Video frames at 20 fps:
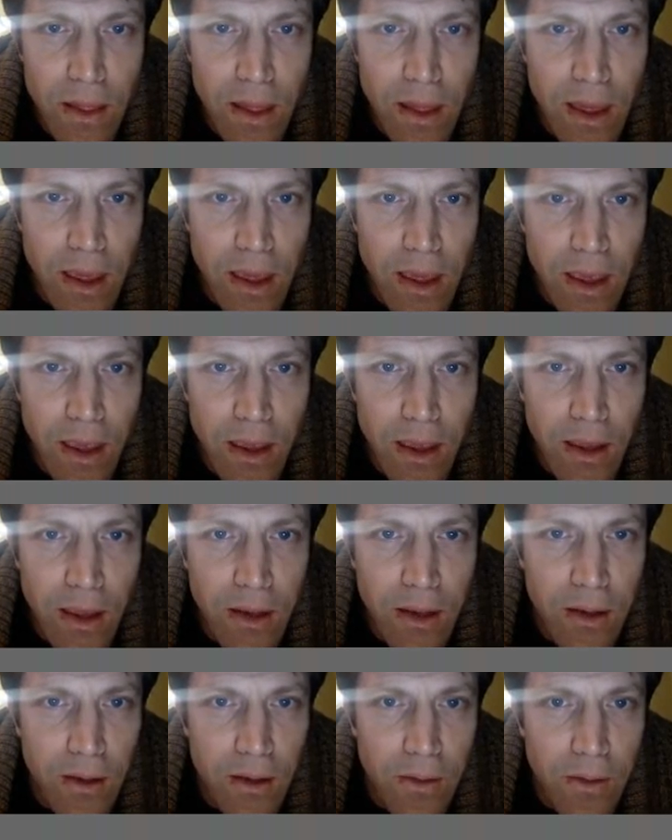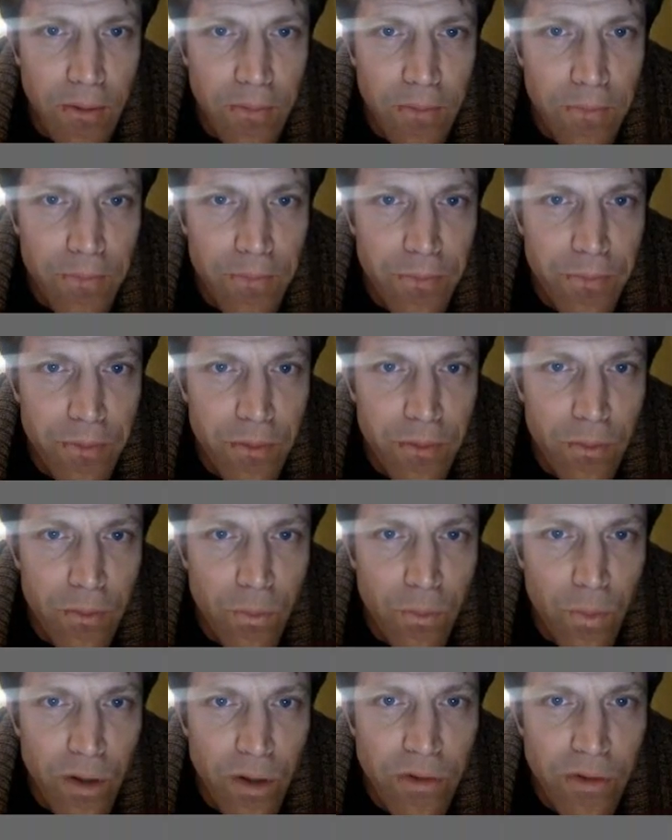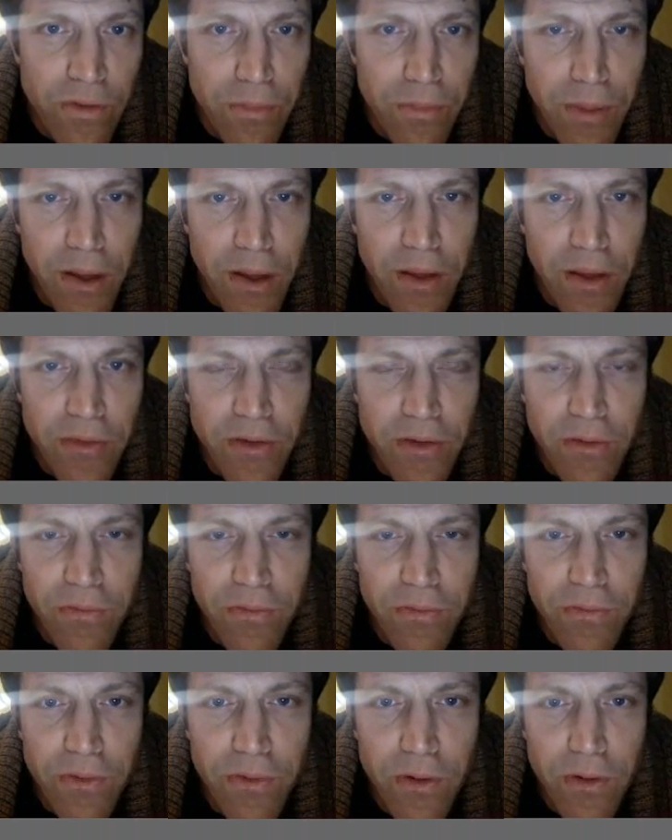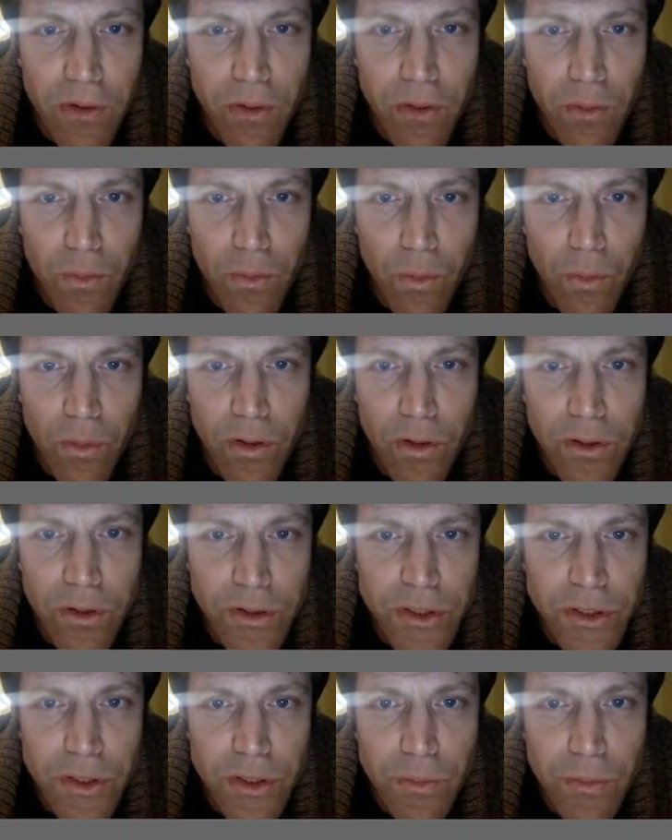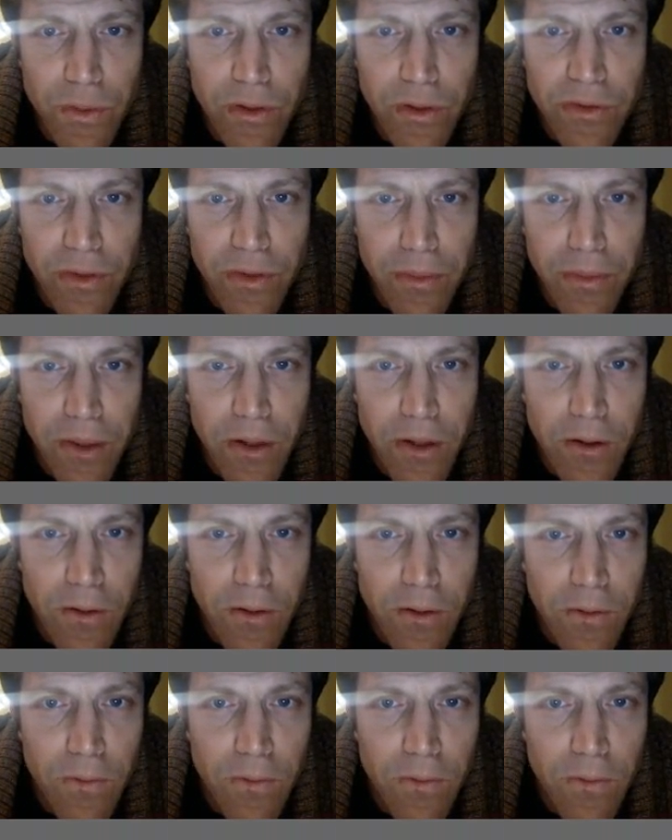And where's the positive for orange? Well, it's up here.